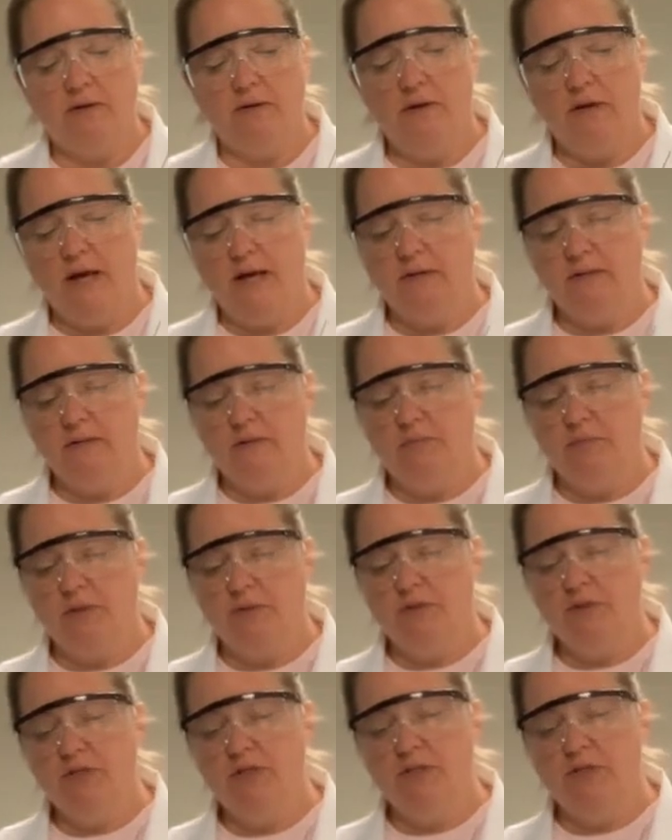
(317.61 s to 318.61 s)
It has a
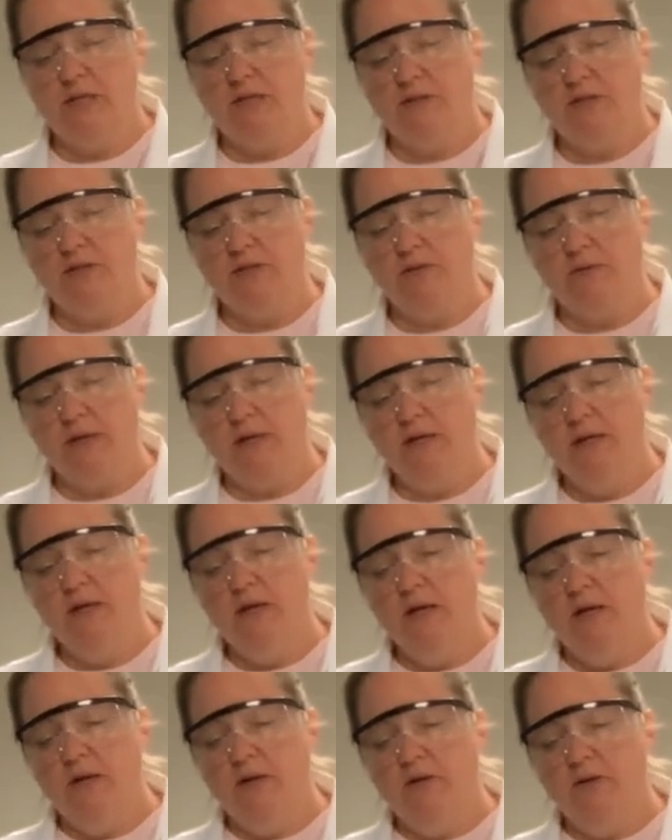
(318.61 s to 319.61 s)
bluish tint to it.
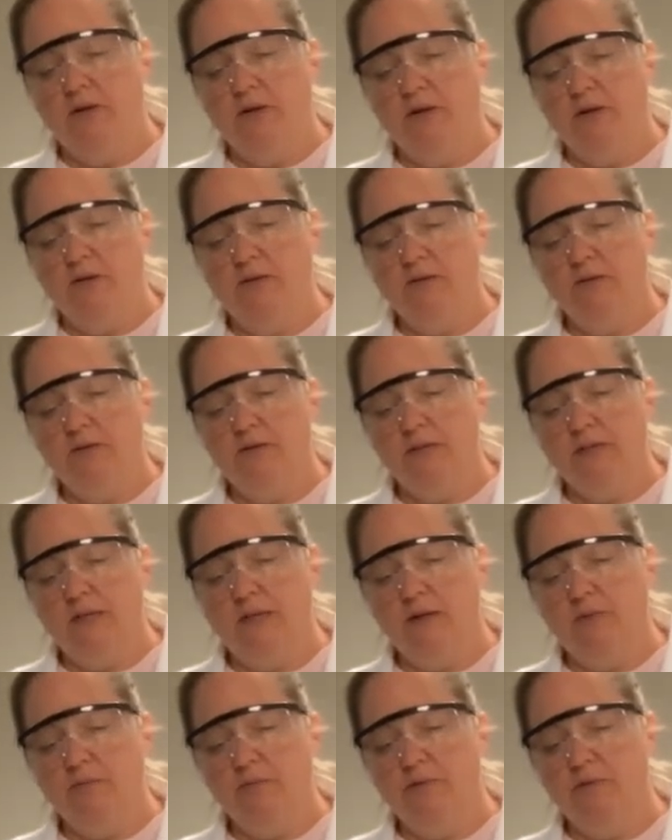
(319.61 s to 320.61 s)
You can also see
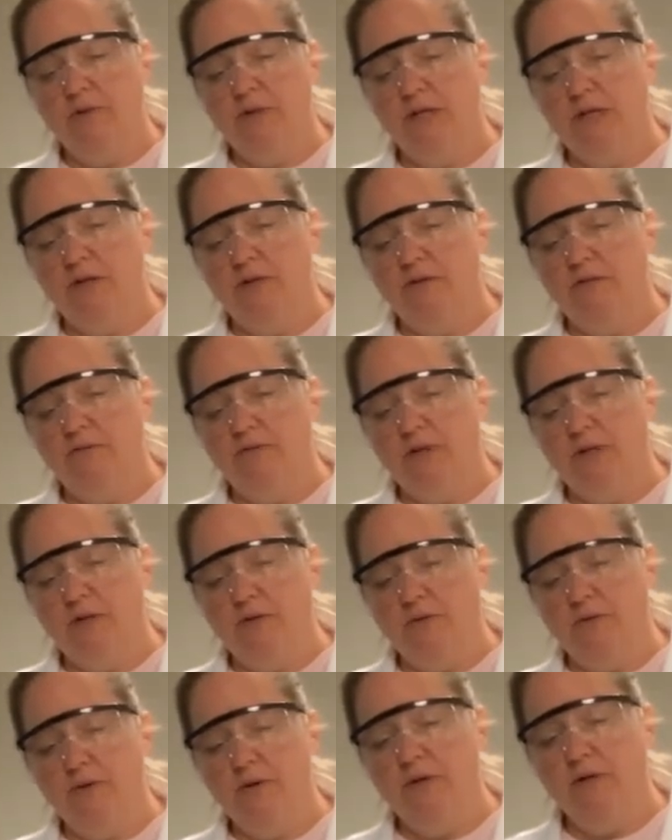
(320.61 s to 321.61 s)
a pretty good
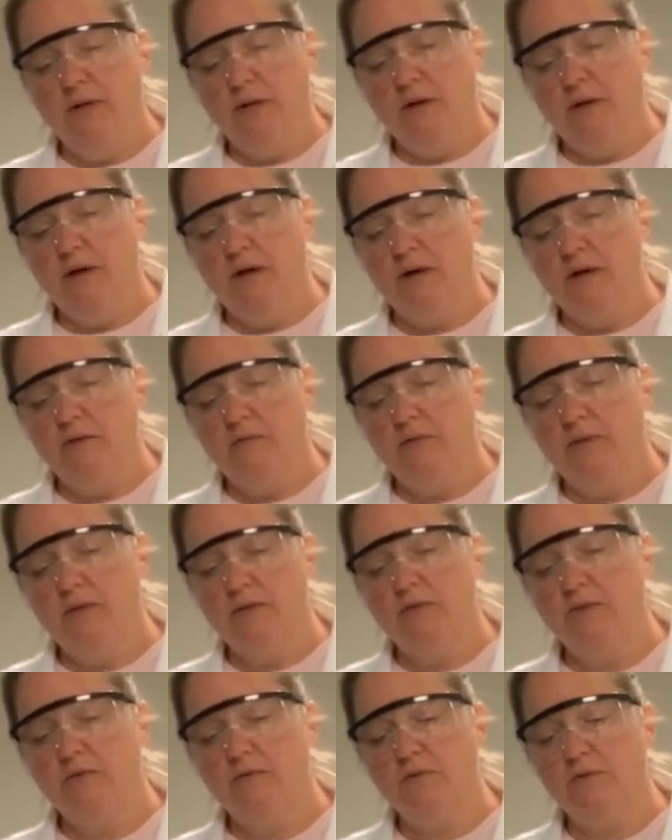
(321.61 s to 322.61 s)
view of the
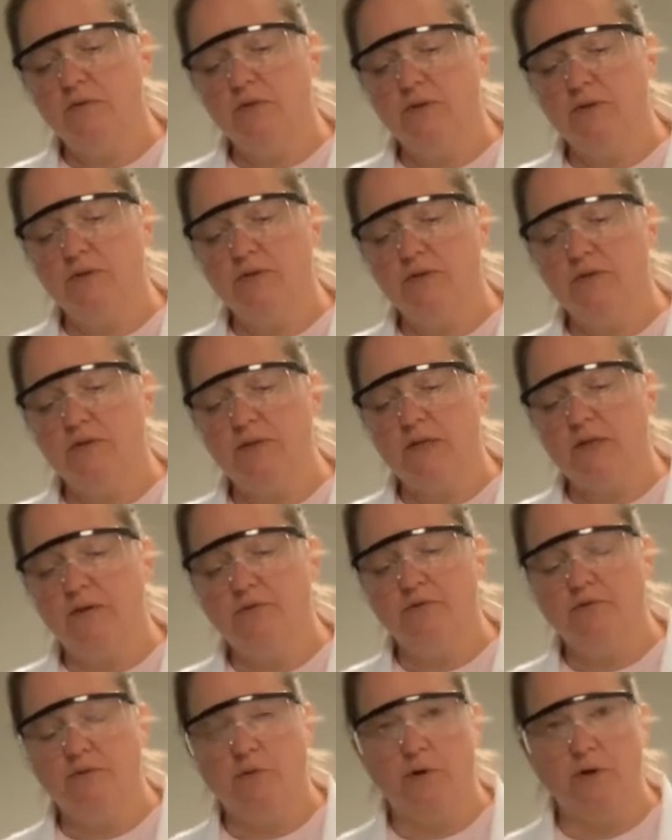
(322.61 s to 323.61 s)
silver crystals that have
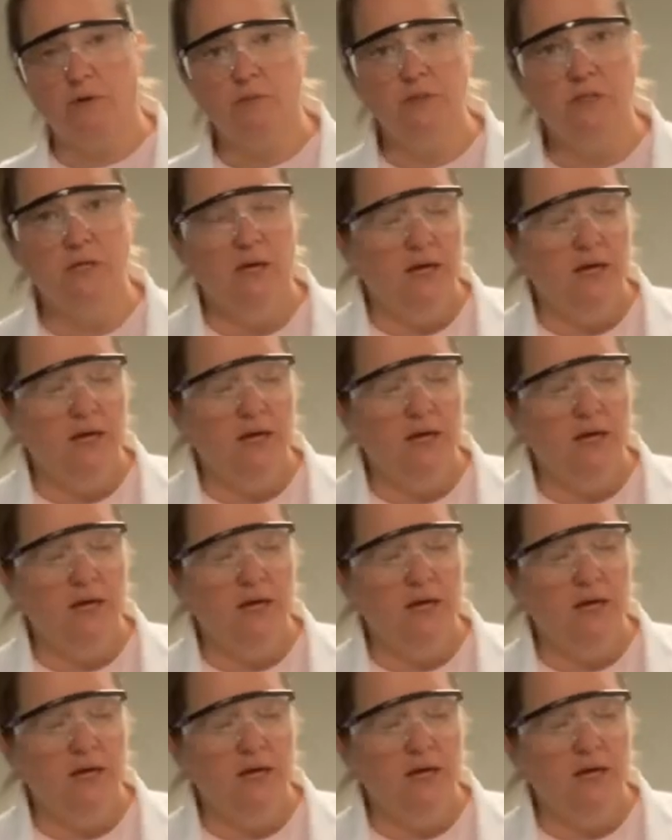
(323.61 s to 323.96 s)
formed.